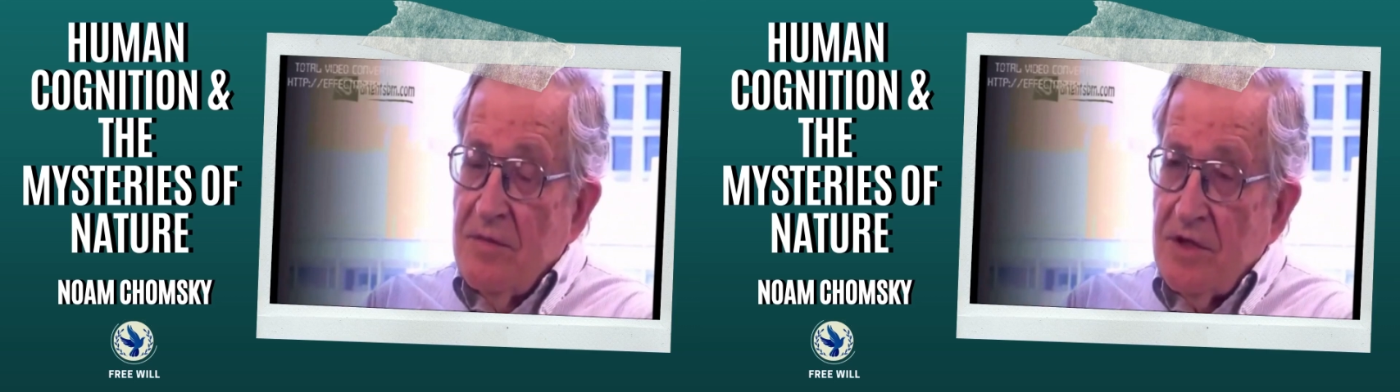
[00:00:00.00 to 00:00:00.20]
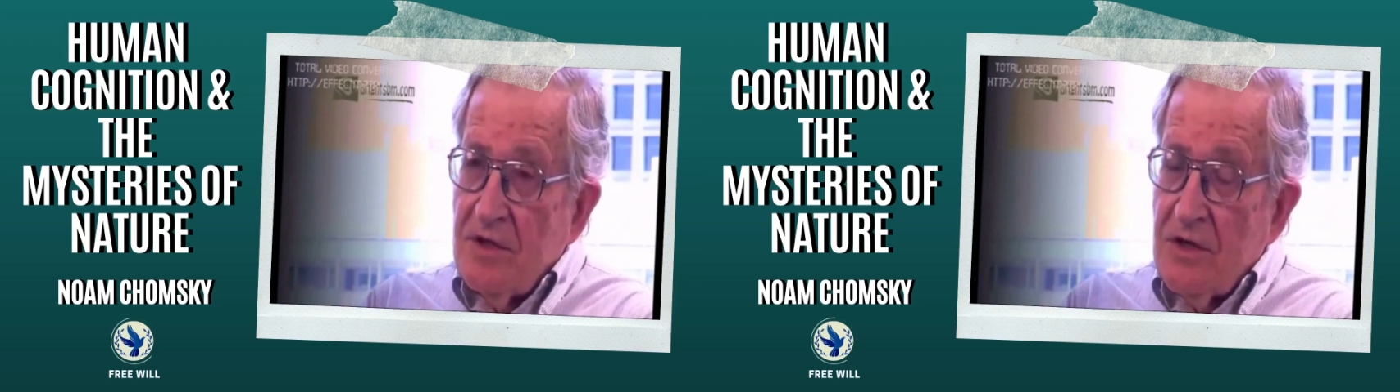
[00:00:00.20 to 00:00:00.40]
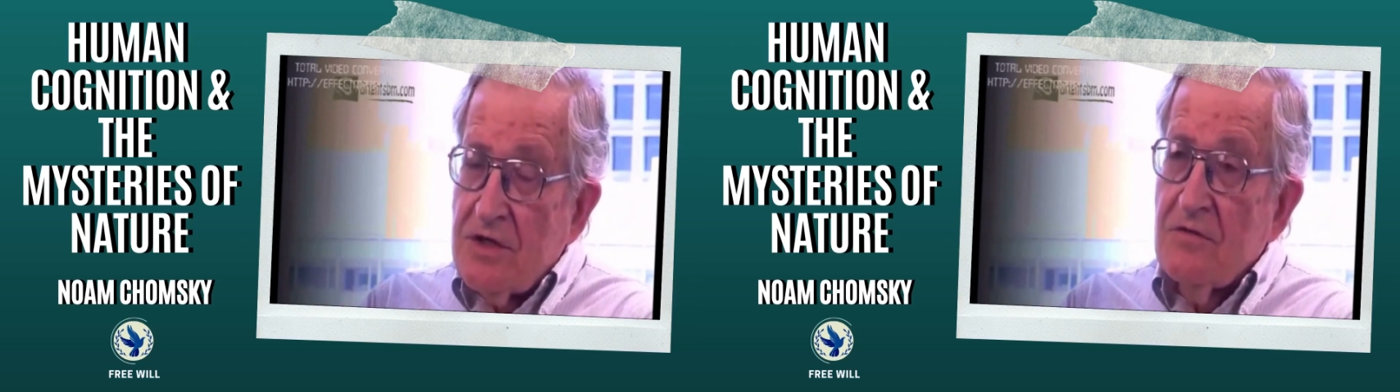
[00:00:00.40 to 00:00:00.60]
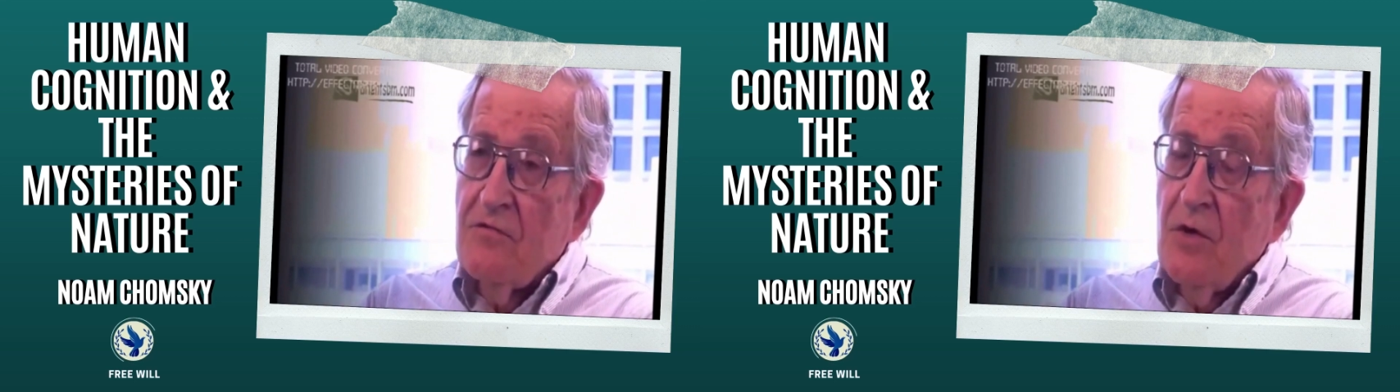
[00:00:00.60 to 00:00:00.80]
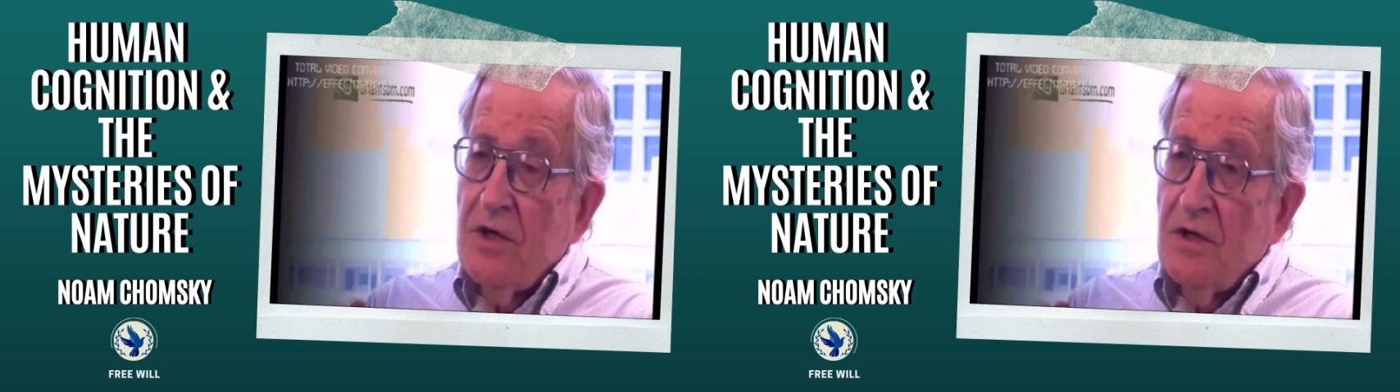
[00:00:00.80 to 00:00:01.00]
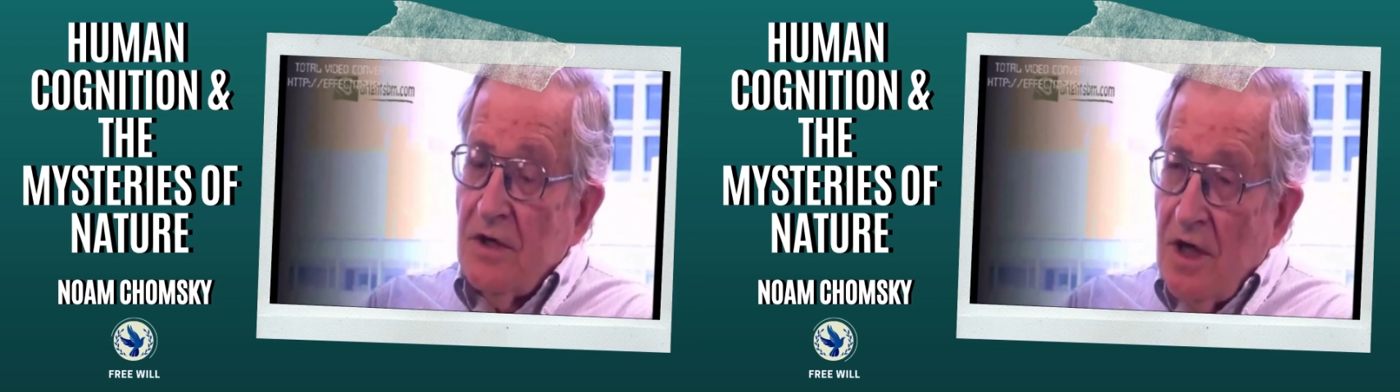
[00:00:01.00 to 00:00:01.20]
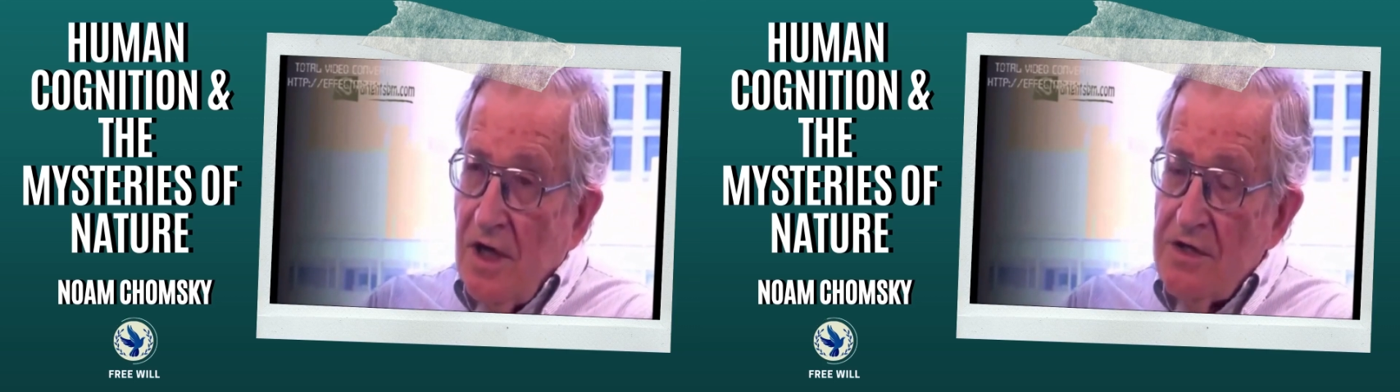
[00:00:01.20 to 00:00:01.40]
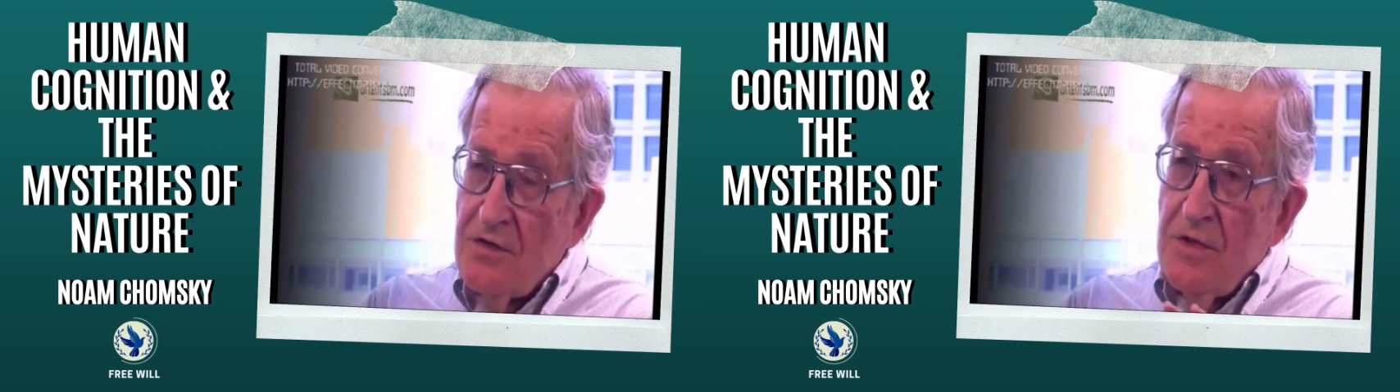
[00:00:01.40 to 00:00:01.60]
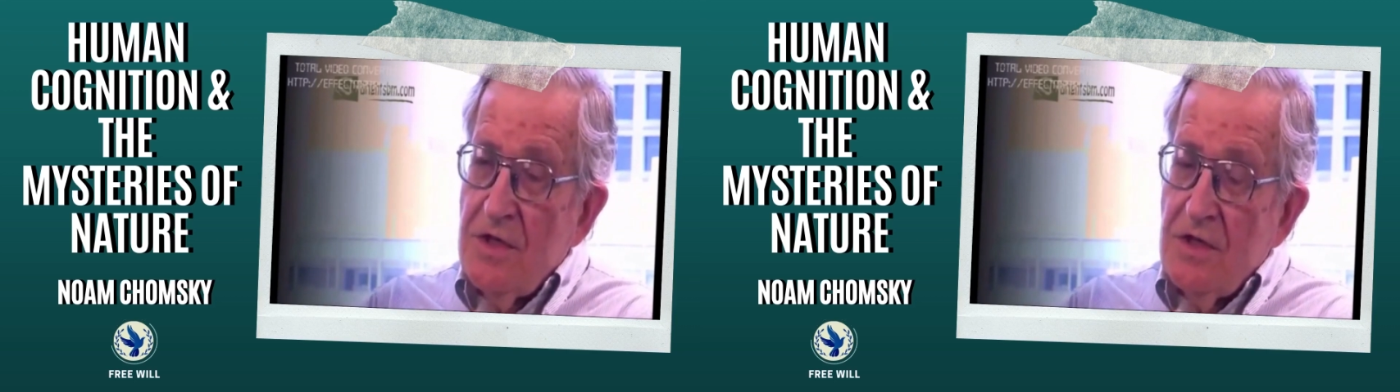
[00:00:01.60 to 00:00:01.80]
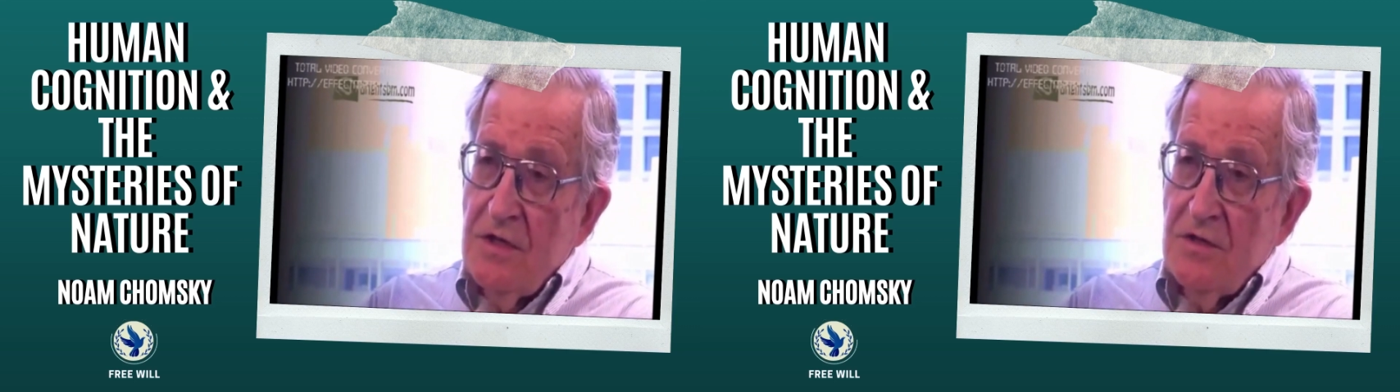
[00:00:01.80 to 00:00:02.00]
But the question of what
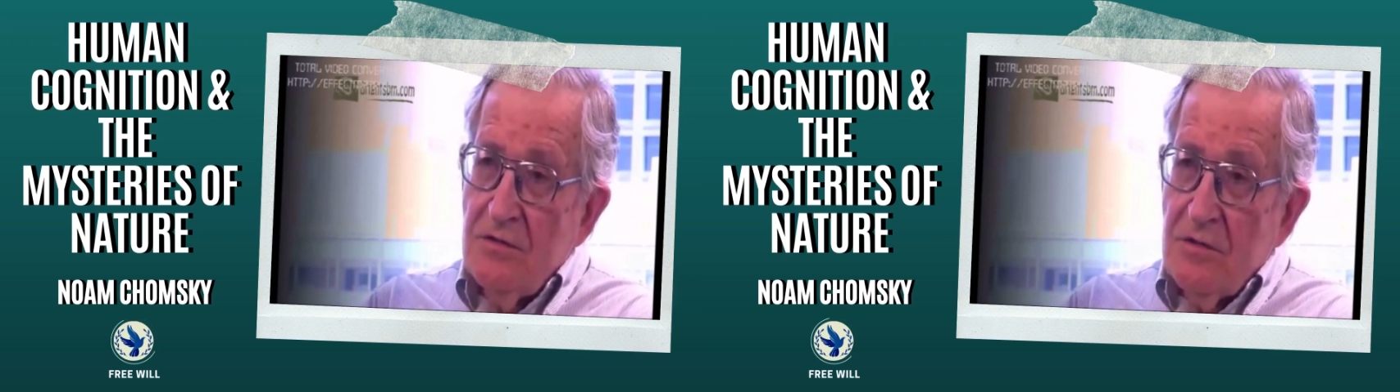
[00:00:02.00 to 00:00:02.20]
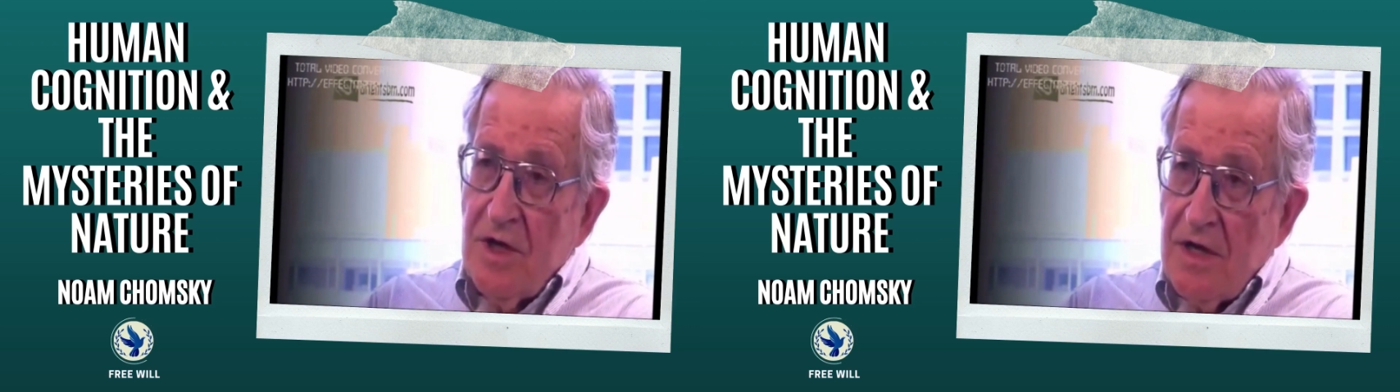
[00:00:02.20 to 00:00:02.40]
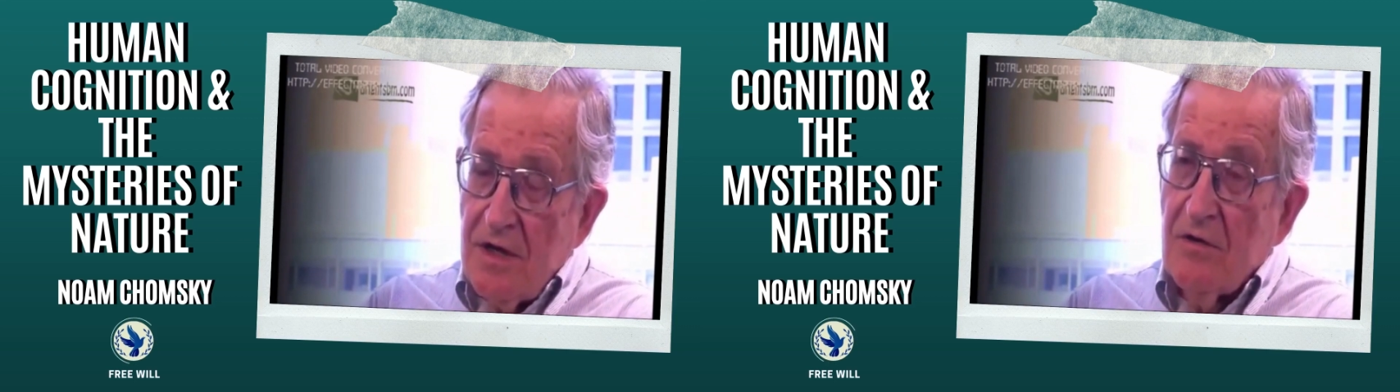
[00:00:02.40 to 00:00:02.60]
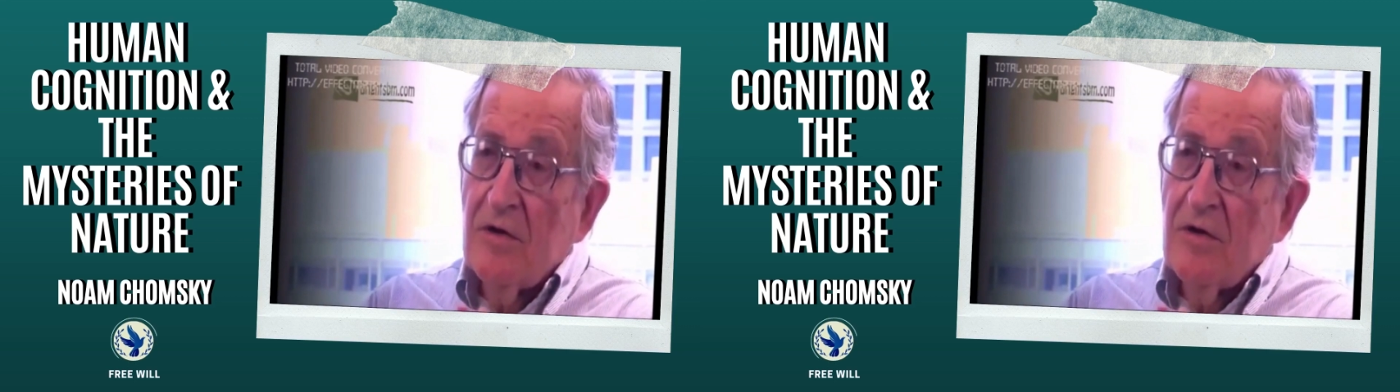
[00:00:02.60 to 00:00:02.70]
lies within the two